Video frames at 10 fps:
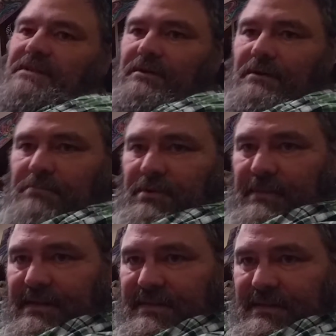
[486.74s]
here and put
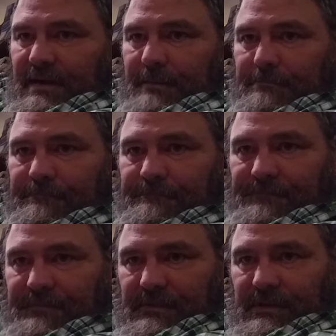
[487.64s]
my thumb
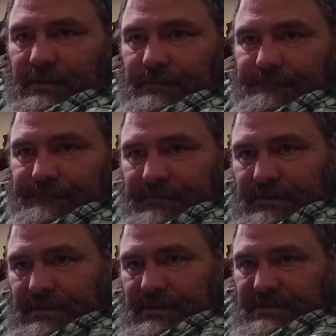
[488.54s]
here.
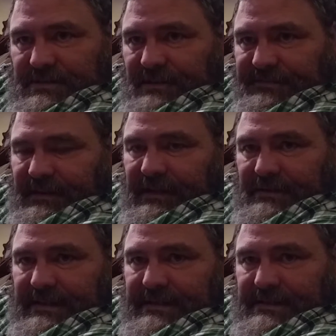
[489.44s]
See how far
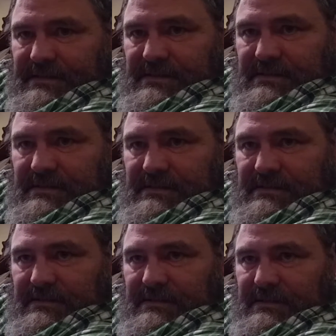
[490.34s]
out that is?
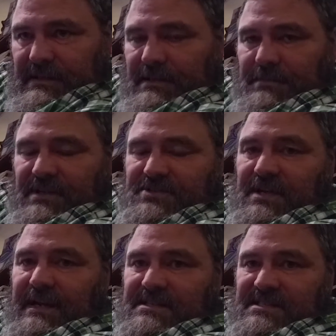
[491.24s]
Because
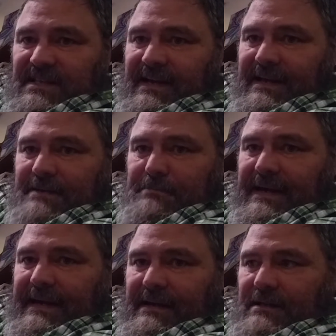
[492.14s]
you got to slide
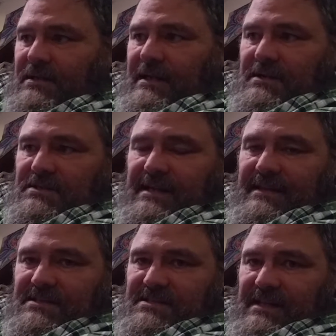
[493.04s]
back. You got to
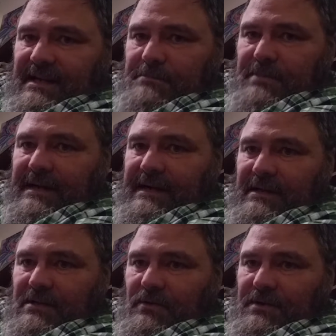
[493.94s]
take the slide
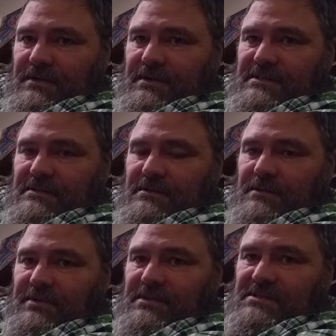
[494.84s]
back in order
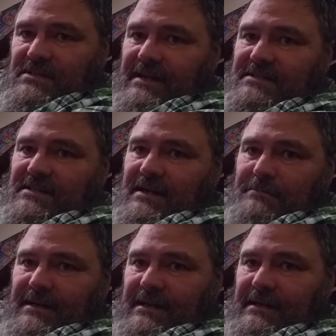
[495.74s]
to put the slide
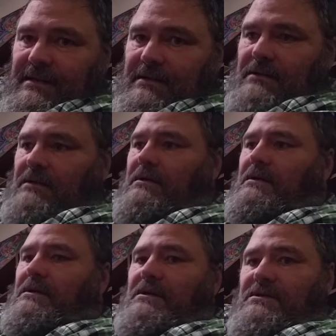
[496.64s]
stop back in.
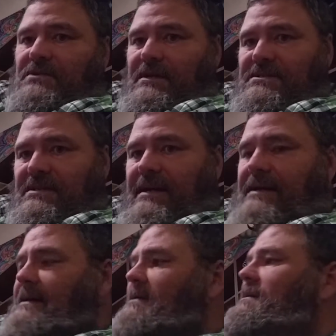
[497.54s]
So I just got
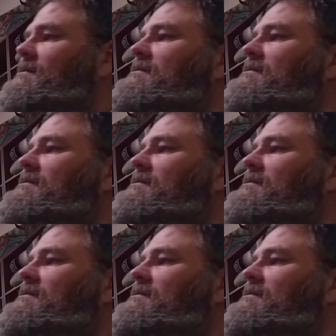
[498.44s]
it out here a